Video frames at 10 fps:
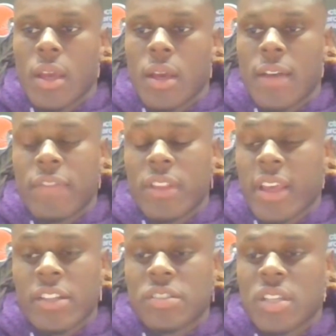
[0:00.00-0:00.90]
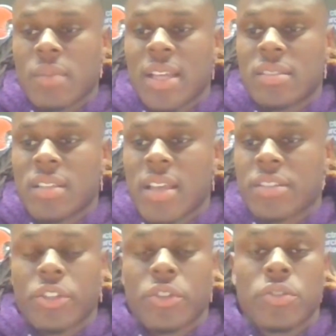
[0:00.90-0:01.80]
it just comes down to
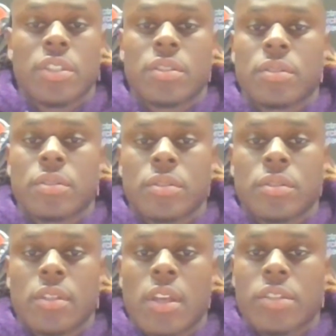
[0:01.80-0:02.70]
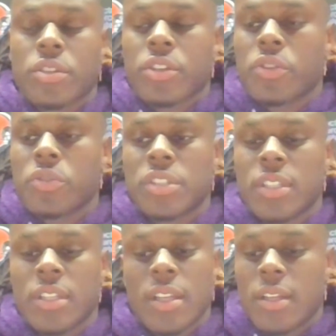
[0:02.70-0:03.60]
execution.
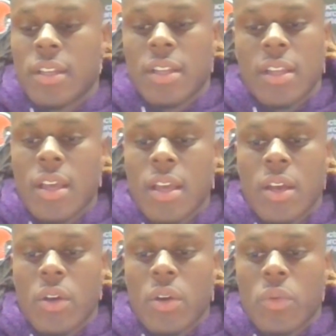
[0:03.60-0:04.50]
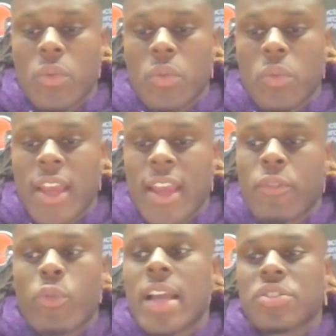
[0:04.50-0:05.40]
Execution. If
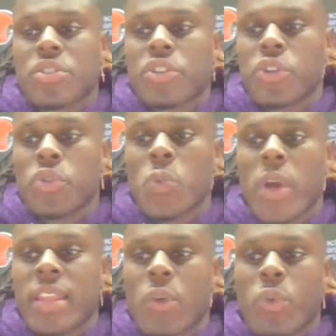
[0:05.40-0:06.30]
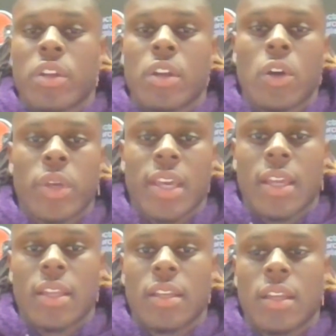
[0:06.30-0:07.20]
we execute the way that we know we
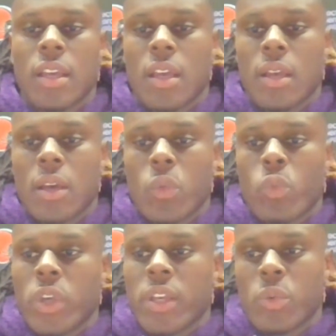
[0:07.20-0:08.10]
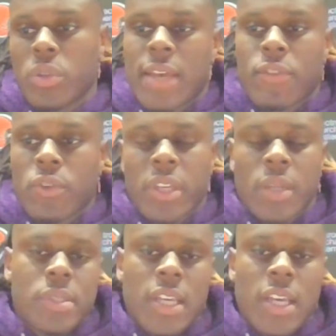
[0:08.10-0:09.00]
can, we will never be
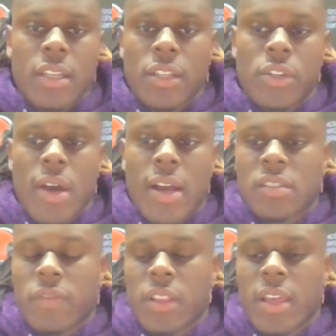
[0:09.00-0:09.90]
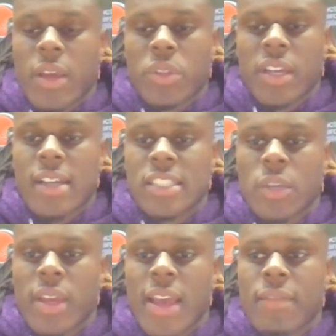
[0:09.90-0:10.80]
upset. You know, I just feel like with the guys that
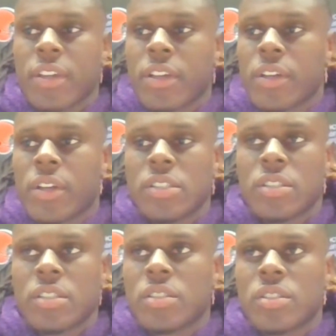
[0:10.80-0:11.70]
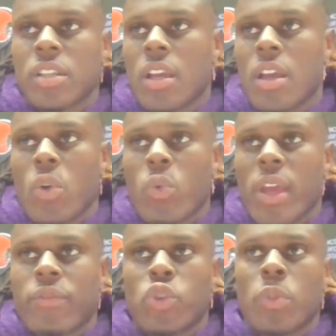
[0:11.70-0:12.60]
we have here, it's just, we
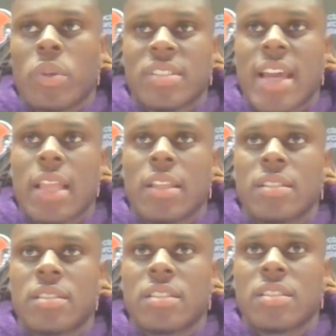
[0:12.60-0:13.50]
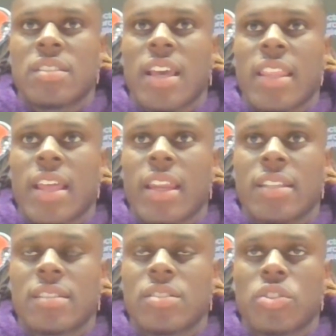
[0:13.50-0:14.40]
have too much talent to just say that
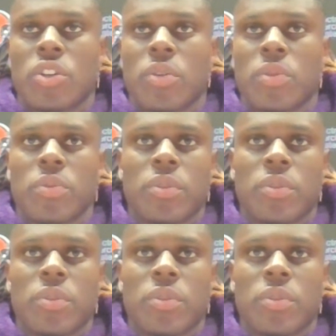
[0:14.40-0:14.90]
it's, you know,